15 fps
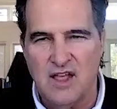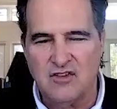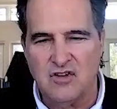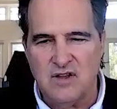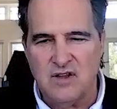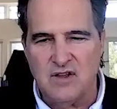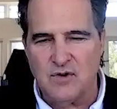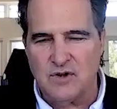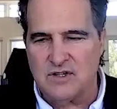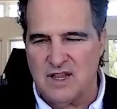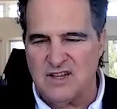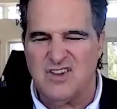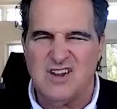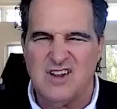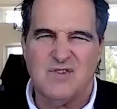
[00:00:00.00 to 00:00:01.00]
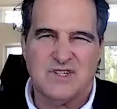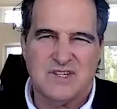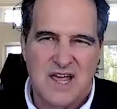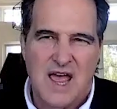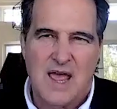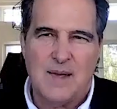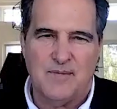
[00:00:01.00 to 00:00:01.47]
That's a different, it's a different
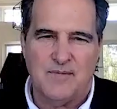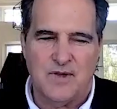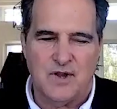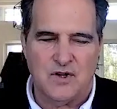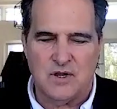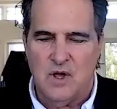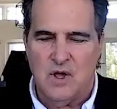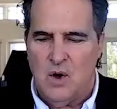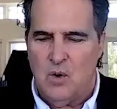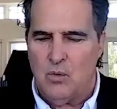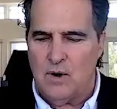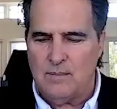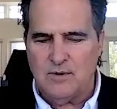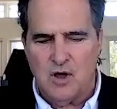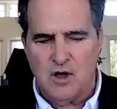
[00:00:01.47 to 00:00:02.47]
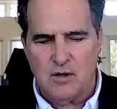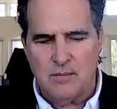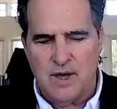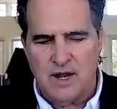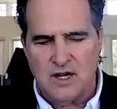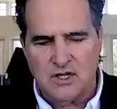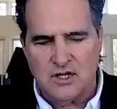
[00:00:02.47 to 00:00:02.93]
type of energy. What I'm talking
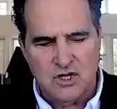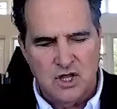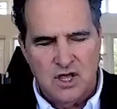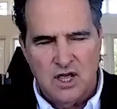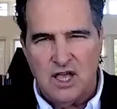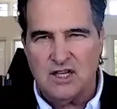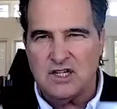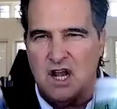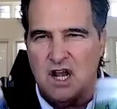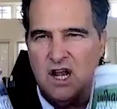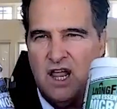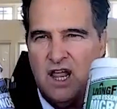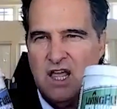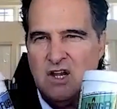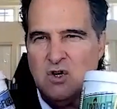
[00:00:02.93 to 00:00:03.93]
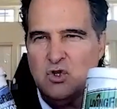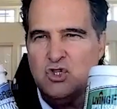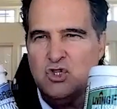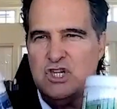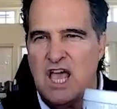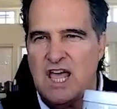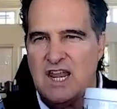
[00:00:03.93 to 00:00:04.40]
about is is
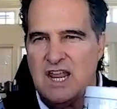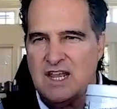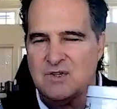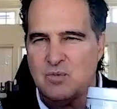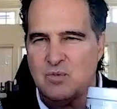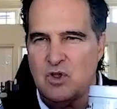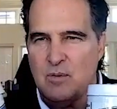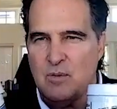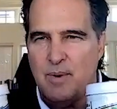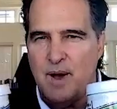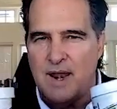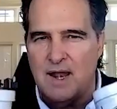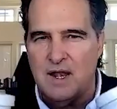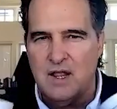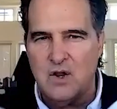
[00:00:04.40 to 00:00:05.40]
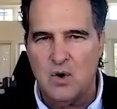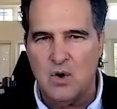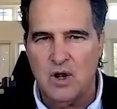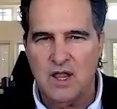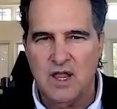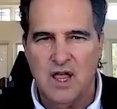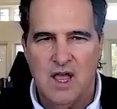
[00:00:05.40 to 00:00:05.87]
energetics where your body
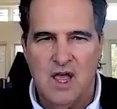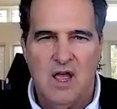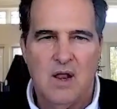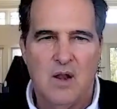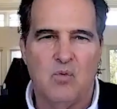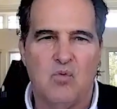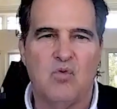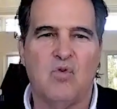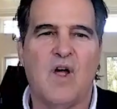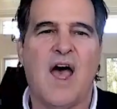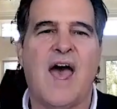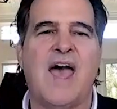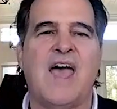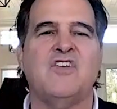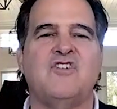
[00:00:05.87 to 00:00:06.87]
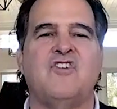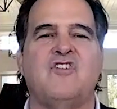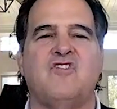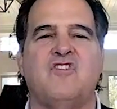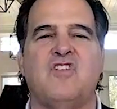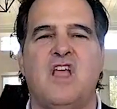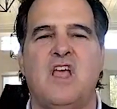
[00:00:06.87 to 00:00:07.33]
literally
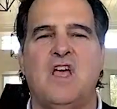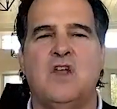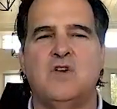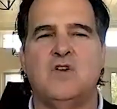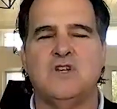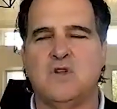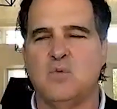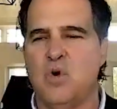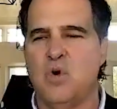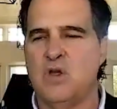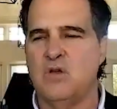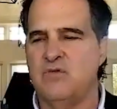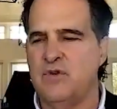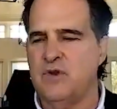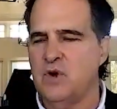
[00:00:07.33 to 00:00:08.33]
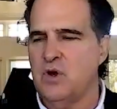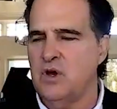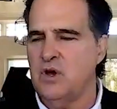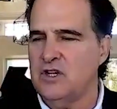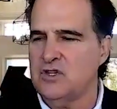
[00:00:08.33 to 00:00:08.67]
rises in energy to where you feel good.